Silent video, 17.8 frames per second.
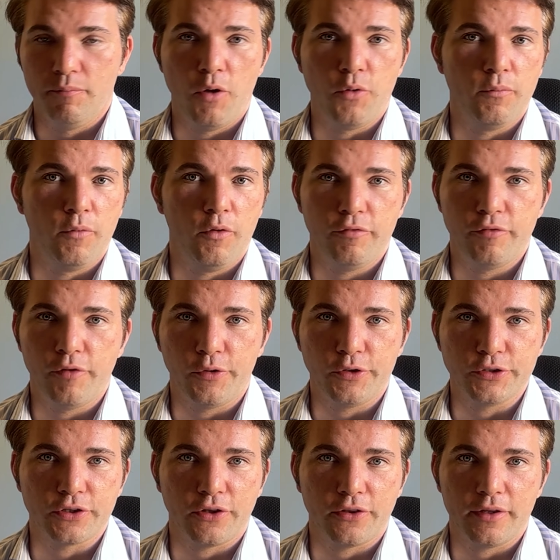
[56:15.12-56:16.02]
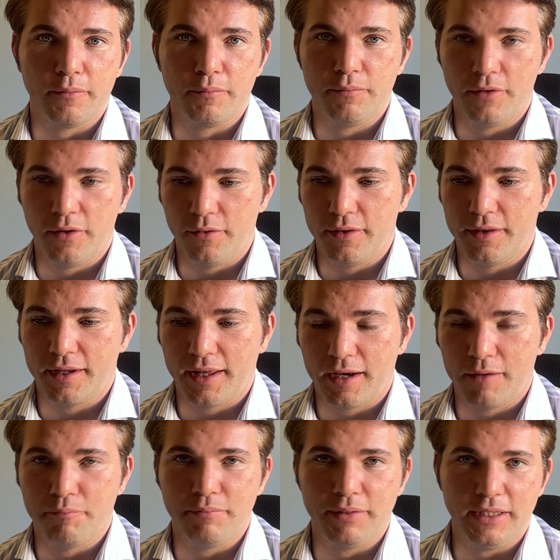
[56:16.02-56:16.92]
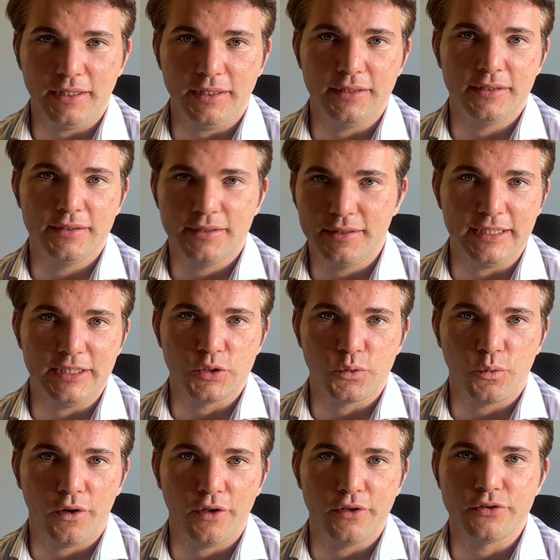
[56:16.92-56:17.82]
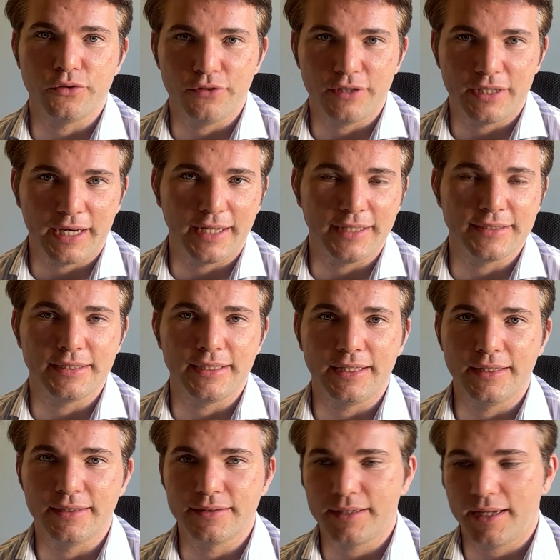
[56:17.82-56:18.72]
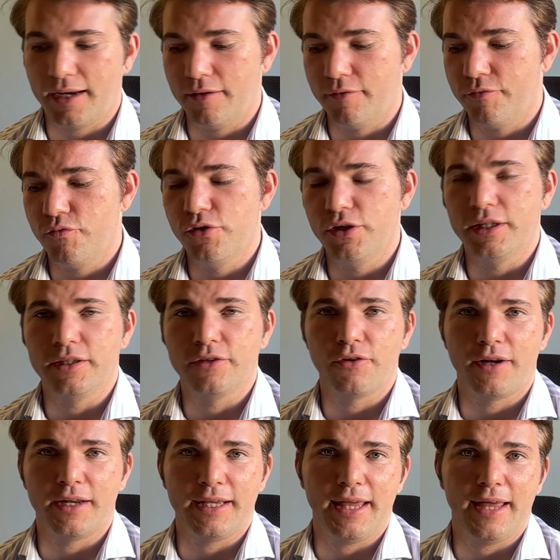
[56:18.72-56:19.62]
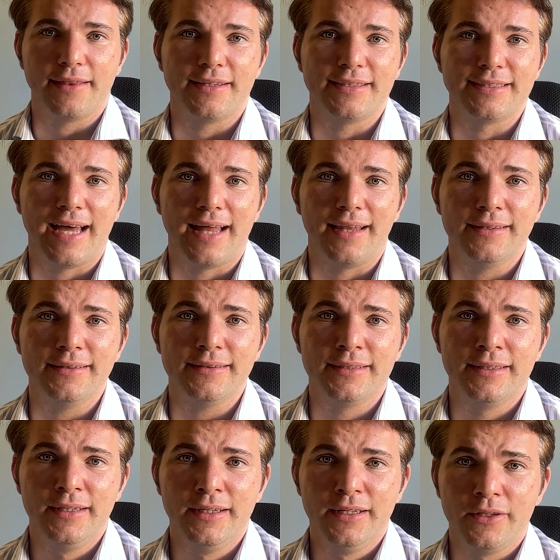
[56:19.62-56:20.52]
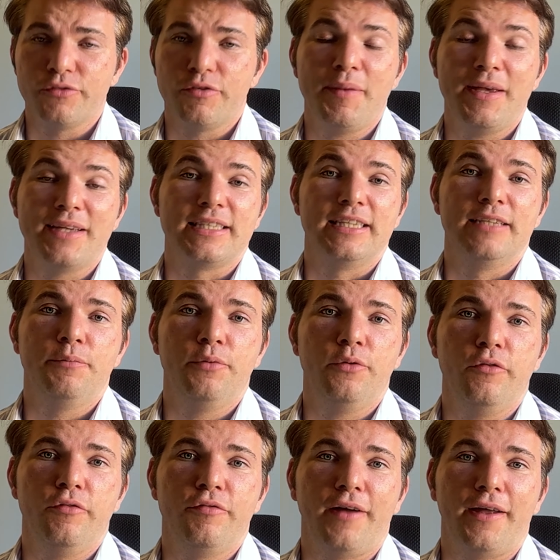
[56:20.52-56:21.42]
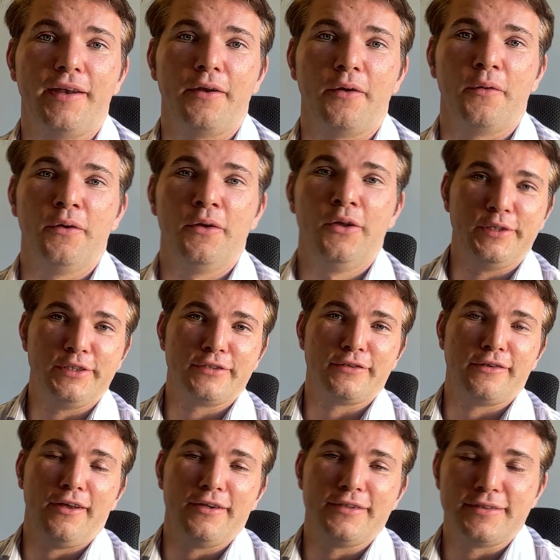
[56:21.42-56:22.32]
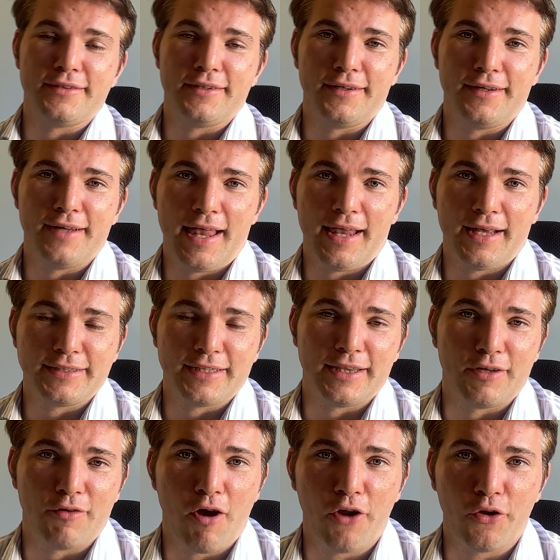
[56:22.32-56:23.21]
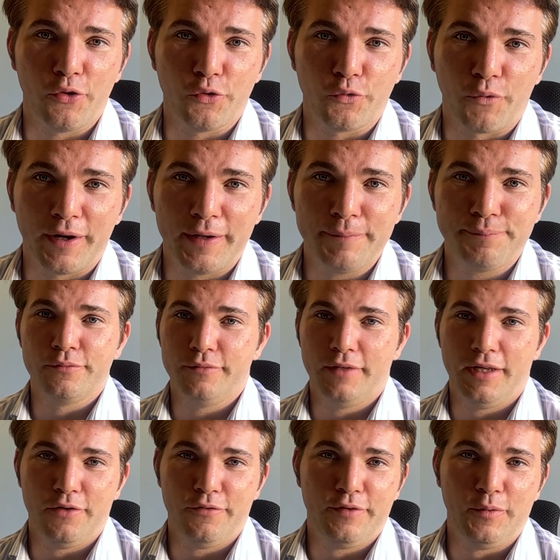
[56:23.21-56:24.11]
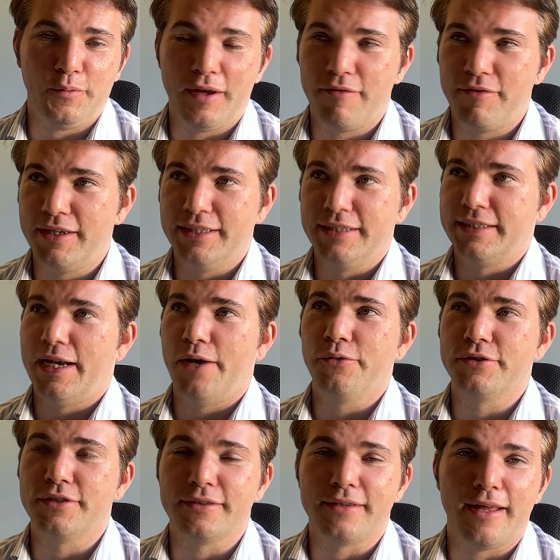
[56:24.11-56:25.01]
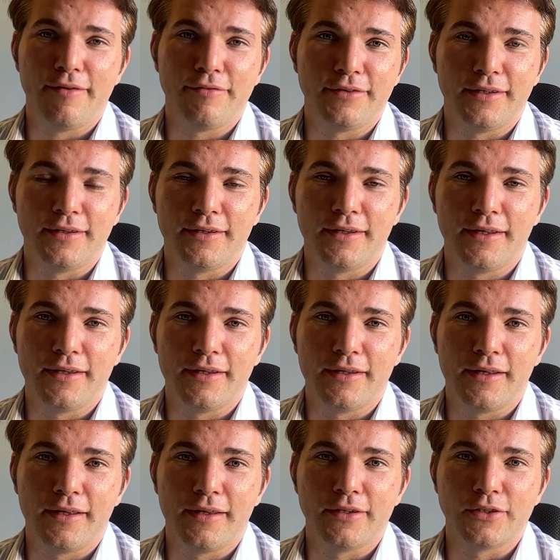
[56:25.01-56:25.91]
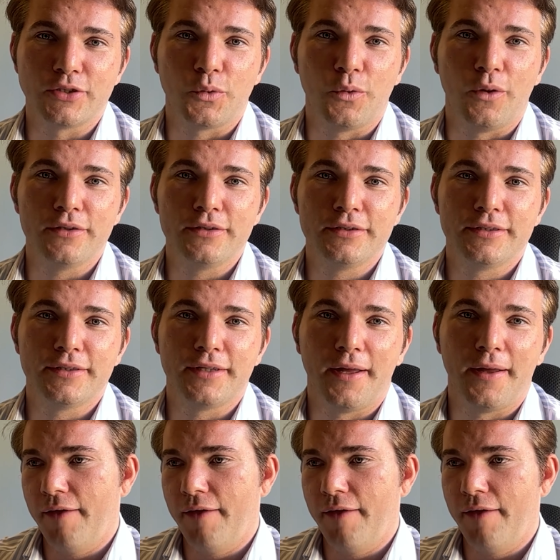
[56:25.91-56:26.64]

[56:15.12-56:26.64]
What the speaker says: More focus on the kind of B, C squads, under 19s, kind of really trying to get the talent. Because for me as a Liverpool fan, we just lost Alexander Jarvis. I don't think we have any scousers left in the squad.